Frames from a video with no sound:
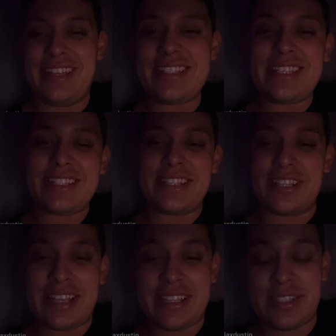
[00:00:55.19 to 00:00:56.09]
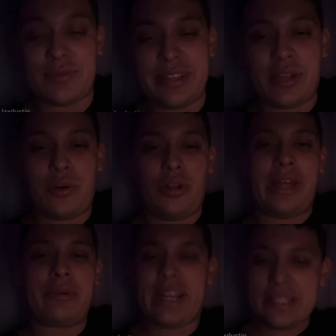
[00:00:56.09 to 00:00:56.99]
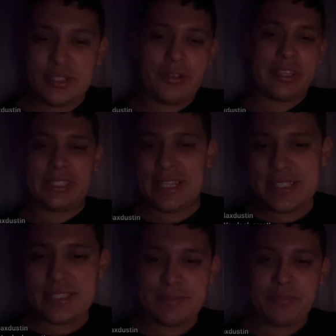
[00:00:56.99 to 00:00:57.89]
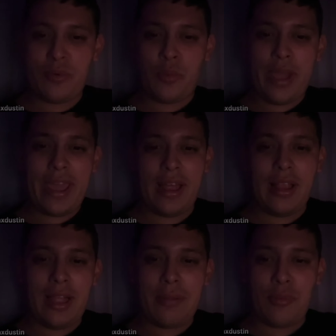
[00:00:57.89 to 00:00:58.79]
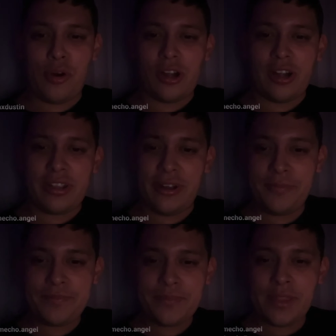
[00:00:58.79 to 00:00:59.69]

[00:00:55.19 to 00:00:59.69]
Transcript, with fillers: This season looked like it's really cool. Like we're getting to know the contestants way a lot more, you know?